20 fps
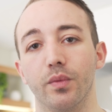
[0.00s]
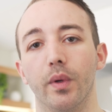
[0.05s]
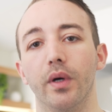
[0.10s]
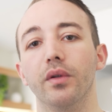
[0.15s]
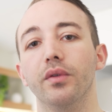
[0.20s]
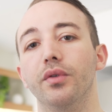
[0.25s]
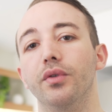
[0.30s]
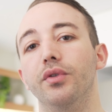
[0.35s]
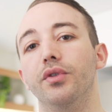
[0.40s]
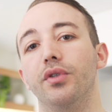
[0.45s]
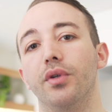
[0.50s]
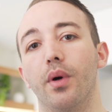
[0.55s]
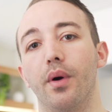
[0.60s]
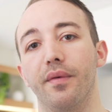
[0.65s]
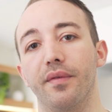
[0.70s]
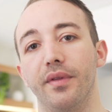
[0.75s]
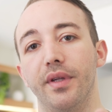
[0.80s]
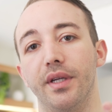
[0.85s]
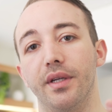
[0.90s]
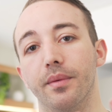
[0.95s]
as well to show
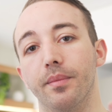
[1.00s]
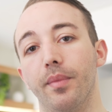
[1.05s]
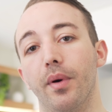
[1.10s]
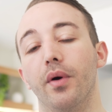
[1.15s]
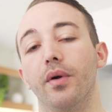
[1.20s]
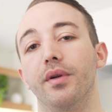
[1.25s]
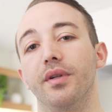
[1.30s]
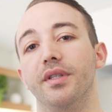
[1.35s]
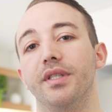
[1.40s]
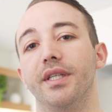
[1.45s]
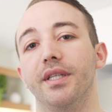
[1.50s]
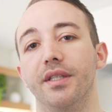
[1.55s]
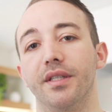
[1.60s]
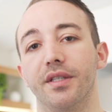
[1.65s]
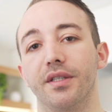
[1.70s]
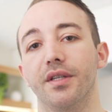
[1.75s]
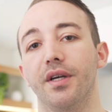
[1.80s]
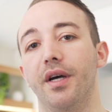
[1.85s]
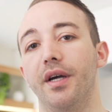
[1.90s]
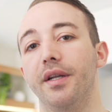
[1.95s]
off the components
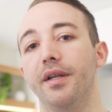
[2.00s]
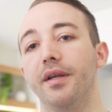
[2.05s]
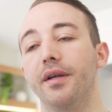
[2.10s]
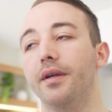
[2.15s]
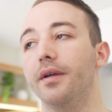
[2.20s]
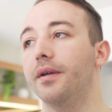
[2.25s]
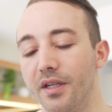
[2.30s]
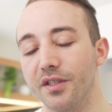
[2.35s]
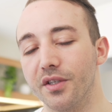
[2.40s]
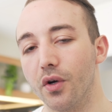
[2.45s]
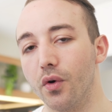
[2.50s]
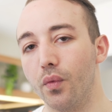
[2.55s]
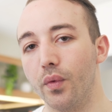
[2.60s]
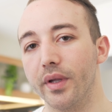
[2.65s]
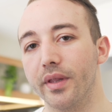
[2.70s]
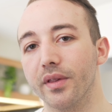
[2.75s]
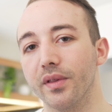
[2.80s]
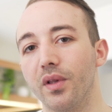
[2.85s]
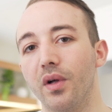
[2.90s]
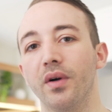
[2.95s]
inside. And so
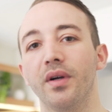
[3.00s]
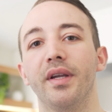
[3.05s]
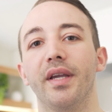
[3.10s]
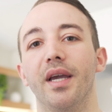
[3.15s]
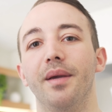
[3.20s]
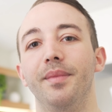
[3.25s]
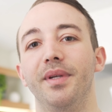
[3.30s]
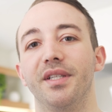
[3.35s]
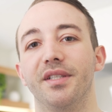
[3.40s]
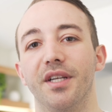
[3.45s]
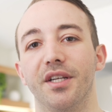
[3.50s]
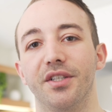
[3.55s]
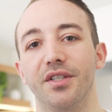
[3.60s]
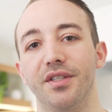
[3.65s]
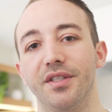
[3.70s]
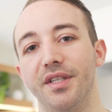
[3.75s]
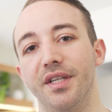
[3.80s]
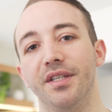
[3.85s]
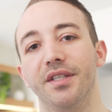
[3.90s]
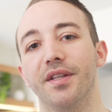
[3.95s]
with long gaming
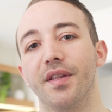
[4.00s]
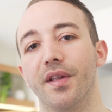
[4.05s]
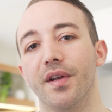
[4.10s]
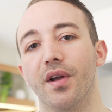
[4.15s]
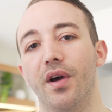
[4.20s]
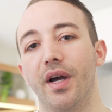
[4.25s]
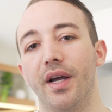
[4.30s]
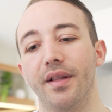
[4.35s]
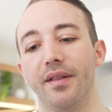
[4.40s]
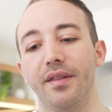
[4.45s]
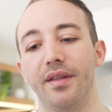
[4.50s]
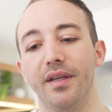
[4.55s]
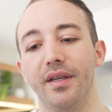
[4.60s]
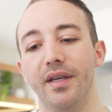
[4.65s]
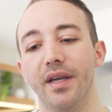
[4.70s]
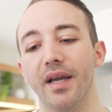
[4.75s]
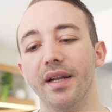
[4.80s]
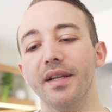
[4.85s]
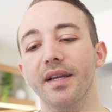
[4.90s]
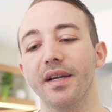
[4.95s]
sessions into the night,
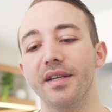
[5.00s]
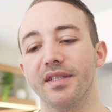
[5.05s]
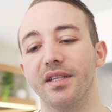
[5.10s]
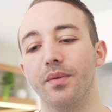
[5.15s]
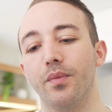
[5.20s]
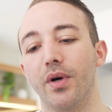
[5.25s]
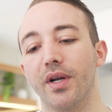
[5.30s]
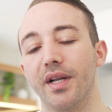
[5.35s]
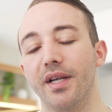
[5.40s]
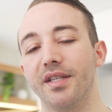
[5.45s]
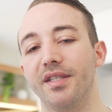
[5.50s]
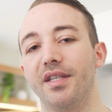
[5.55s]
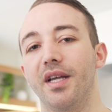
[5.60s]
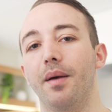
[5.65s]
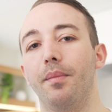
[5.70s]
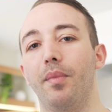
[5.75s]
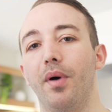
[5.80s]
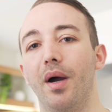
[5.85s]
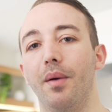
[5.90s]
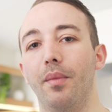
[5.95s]
the NCASE M1 has
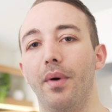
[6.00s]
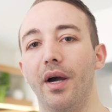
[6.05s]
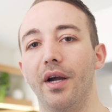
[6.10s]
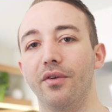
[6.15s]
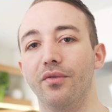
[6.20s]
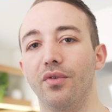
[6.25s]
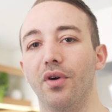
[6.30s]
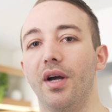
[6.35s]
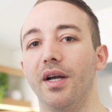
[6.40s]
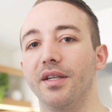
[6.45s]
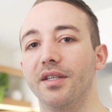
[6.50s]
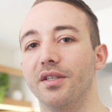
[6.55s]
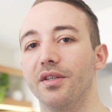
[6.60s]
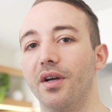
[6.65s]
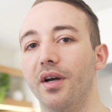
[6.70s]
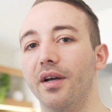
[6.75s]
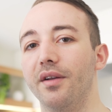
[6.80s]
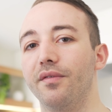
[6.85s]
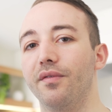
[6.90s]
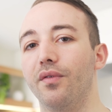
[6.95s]
sat by my right
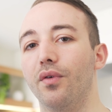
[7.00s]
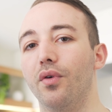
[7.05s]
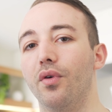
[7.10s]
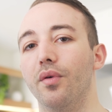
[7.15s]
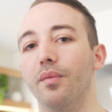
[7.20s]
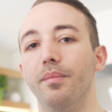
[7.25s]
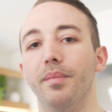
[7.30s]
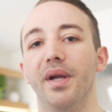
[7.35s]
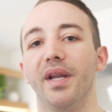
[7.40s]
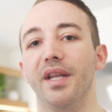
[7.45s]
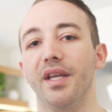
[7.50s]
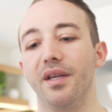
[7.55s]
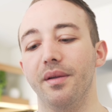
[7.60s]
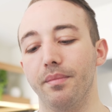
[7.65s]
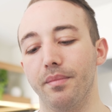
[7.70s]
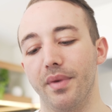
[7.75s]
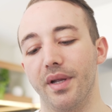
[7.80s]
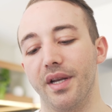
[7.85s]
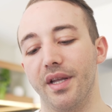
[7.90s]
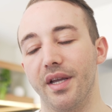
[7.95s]
side for
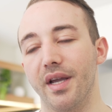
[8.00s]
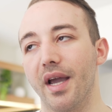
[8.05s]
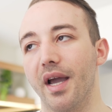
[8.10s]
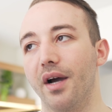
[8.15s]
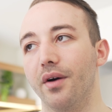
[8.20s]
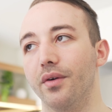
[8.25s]
many, many